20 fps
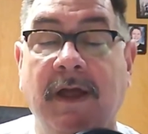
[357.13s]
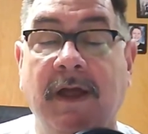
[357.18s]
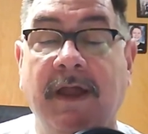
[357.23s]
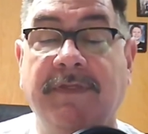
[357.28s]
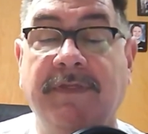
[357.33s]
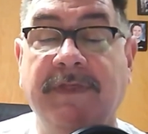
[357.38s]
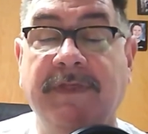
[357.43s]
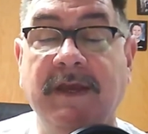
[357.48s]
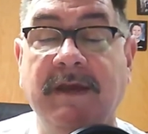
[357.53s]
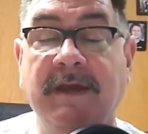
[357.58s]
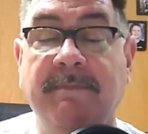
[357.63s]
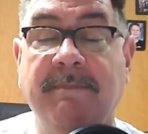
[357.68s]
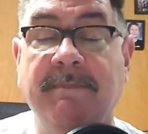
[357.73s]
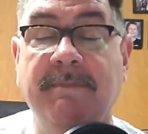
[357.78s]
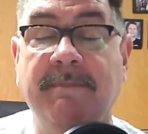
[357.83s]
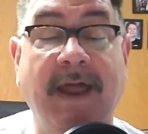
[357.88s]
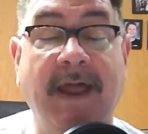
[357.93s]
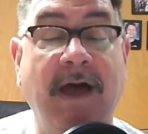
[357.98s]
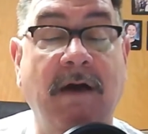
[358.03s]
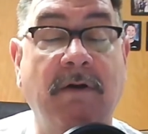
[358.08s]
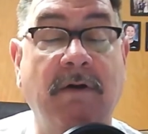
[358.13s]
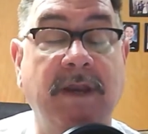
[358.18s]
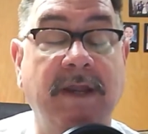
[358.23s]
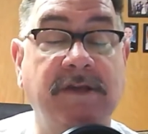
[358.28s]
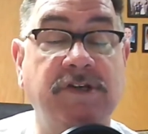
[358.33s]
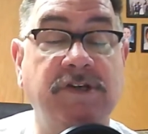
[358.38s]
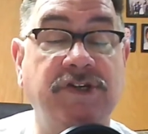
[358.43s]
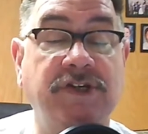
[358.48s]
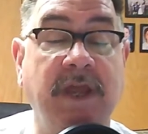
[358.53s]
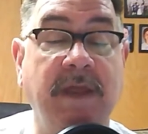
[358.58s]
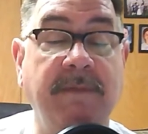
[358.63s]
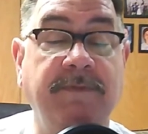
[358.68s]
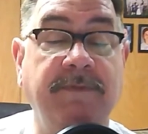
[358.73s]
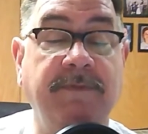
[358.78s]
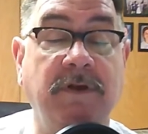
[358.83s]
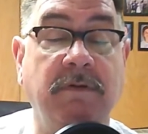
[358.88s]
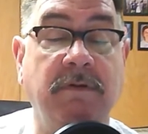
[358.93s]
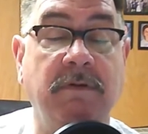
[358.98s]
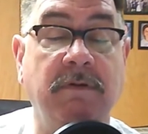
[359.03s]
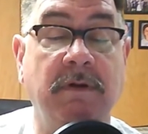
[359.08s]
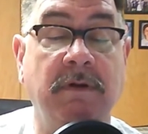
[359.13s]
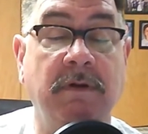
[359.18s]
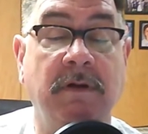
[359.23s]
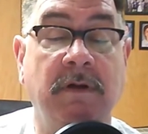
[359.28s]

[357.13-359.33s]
and think about how it has shaped you.